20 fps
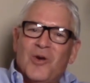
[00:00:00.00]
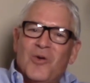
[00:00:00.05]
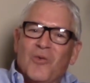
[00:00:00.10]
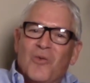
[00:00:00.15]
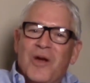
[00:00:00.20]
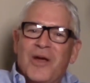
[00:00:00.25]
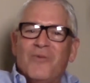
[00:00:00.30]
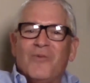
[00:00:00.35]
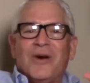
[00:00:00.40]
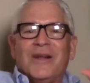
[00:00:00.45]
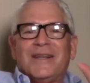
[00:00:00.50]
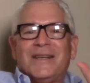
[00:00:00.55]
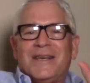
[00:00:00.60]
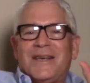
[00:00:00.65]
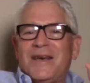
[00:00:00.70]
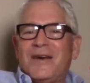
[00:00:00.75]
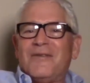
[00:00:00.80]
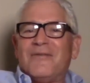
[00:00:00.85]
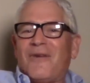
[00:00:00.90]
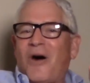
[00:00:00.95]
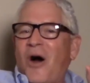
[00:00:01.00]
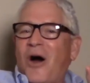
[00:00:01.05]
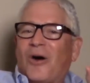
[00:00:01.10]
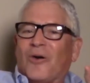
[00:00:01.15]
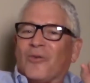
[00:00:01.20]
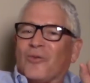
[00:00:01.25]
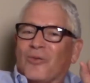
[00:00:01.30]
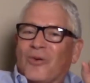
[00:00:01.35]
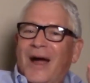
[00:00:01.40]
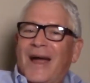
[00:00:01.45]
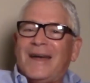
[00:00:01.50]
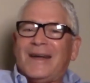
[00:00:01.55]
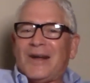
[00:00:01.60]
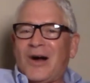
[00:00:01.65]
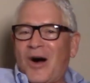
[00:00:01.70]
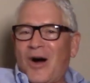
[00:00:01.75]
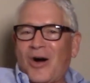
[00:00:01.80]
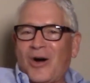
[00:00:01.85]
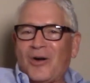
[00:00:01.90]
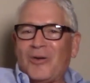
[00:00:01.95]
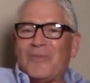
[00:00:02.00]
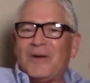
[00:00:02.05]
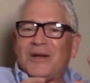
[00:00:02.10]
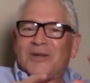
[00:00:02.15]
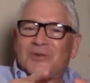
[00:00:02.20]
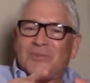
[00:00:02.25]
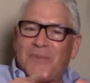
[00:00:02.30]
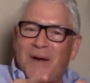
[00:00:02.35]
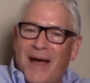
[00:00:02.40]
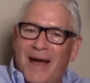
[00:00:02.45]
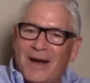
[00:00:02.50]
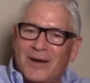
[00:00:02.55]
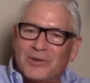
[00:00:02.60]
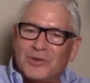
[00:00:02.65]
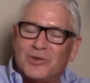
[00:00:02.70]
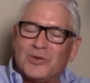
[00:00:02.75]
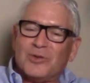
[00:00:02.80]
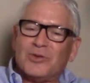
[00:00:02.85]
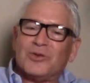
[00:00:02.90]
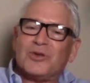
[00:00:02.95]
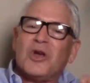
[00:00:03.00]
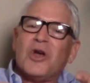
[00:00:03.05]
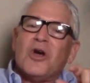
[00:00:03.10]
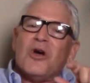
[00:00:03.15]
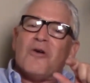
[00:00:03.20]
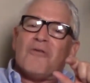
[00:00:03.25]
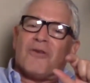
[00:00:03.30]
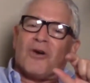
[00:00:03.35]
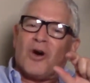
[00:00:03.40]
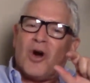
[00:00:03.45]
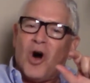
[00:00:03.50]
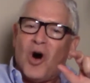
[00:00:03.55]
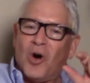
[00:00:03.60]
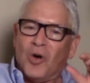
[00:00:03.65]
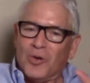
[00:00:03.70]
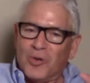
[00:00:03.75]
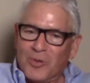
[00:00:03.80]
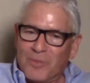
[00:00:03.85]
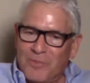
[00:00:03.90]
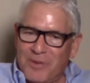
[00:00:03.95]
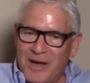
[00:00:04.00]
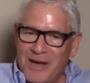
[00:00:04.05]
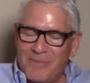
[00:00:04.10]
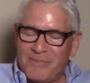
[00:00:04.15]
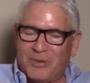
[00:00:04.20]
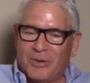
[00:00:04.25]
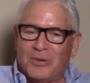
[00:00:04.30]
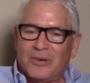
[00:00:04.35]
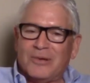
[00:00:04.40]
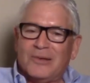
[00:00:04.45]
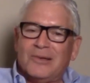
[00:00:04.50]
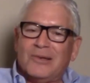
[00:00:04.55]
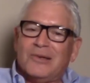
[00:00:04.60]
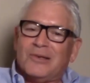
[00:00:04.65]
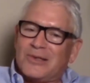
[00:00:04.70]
We would give our right arm as pastors for older people.